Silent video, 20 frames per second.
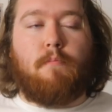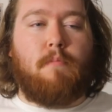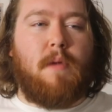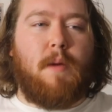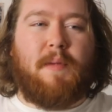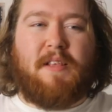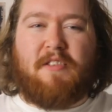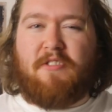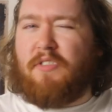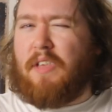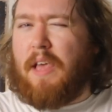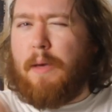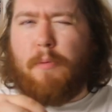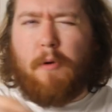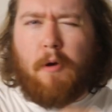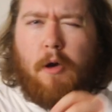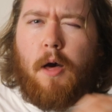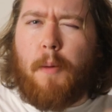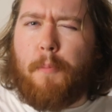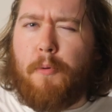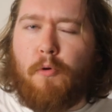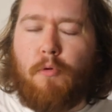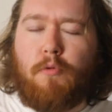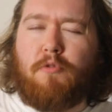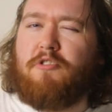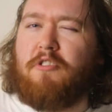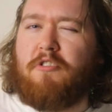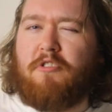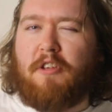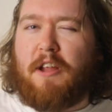maybe skip a couple
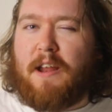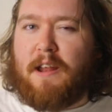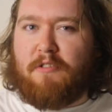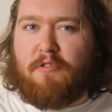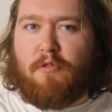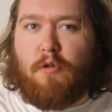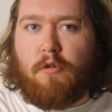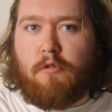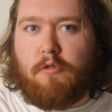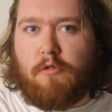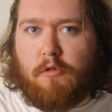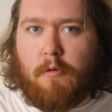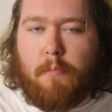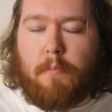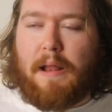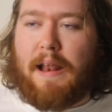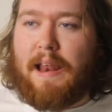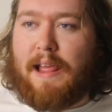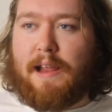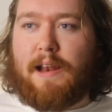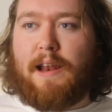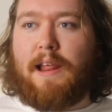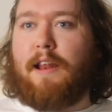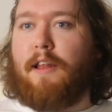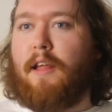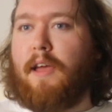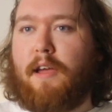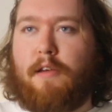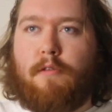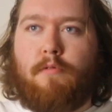just so it's not completely
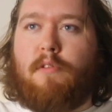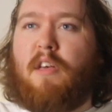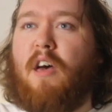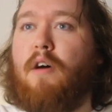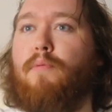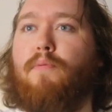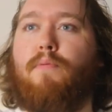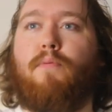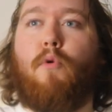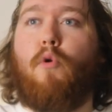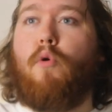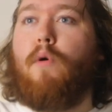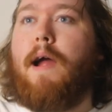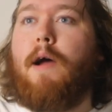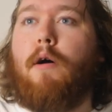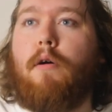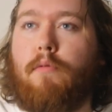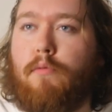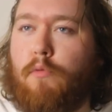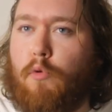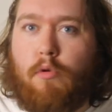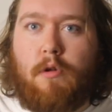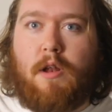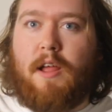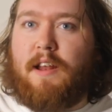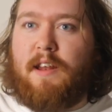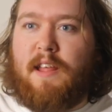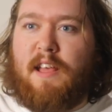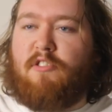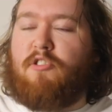like a 4-hour or
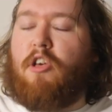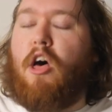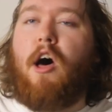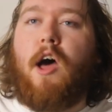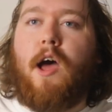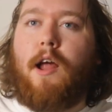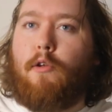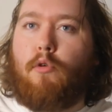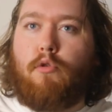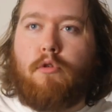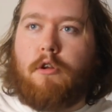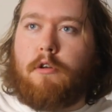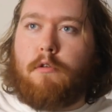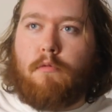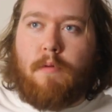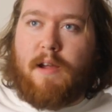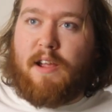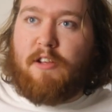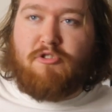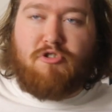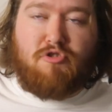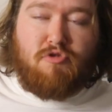like the entire Lord of the Rings